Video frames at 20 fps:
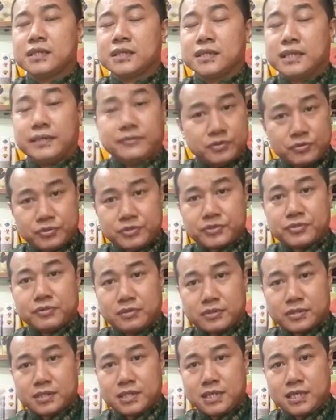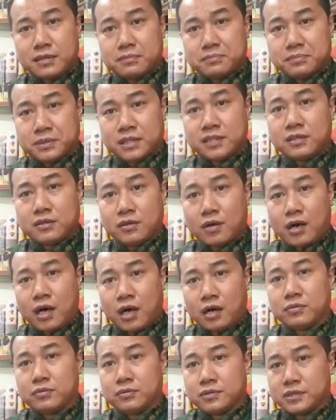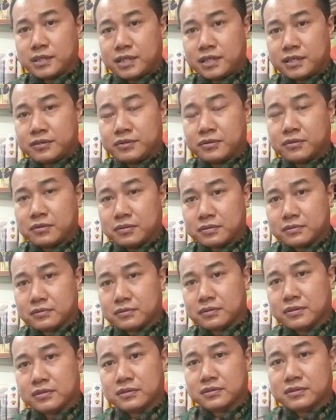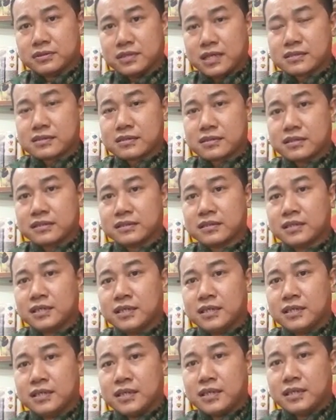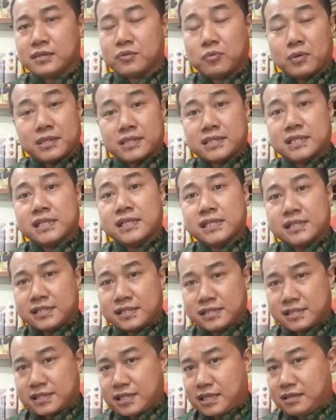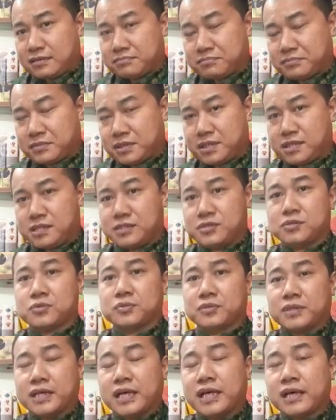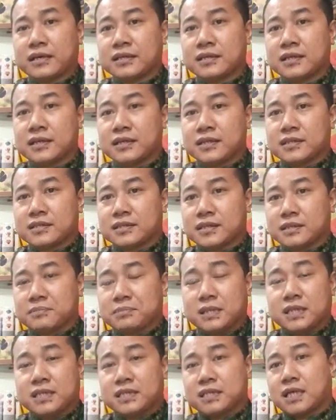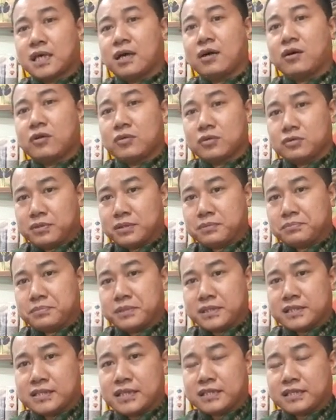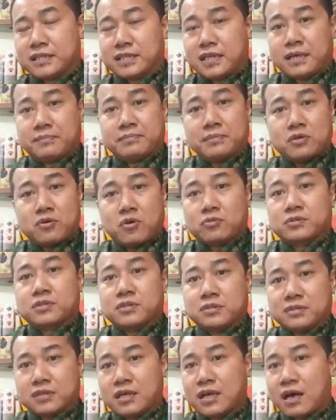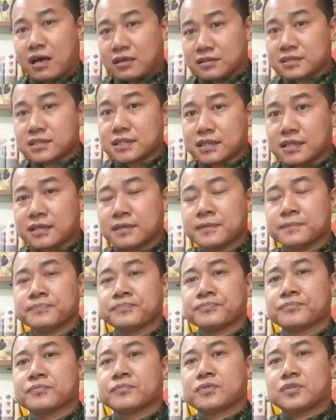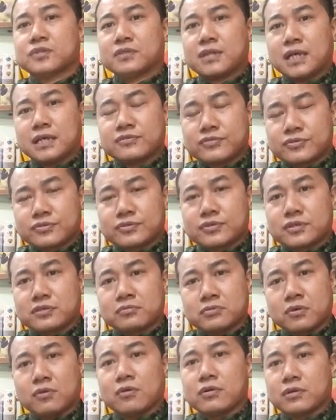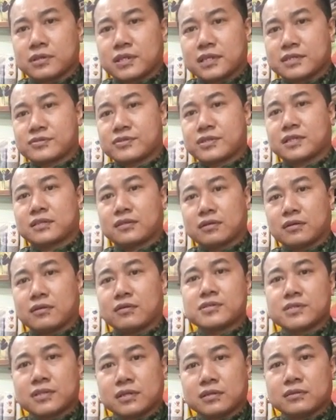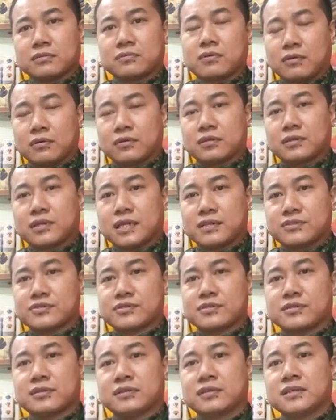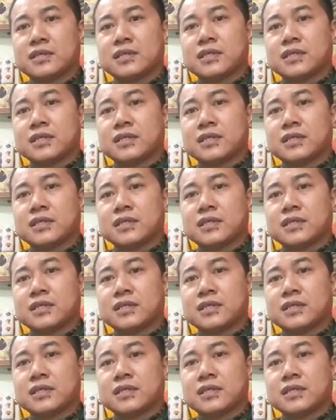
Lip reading: If you see a barn owl in your grassland, and what does he do there? The barn owl will be saying that I'm a nocturnal hunter. So that's the role, that's the ecological role, that's the